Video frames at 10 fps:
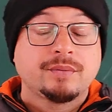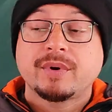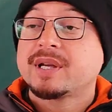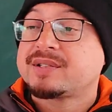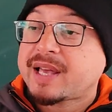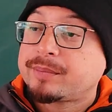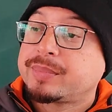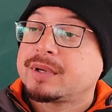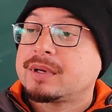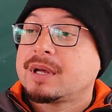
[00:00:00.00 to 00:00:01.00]
For
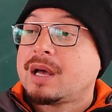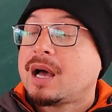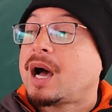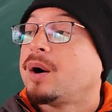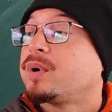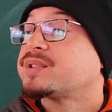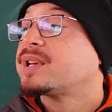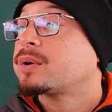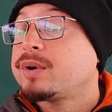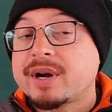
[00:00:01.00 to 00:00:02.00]
example, our
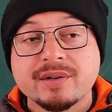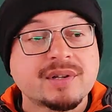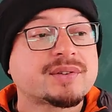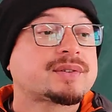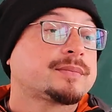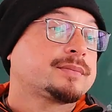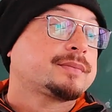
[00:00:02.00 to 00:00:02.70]
circulatory system,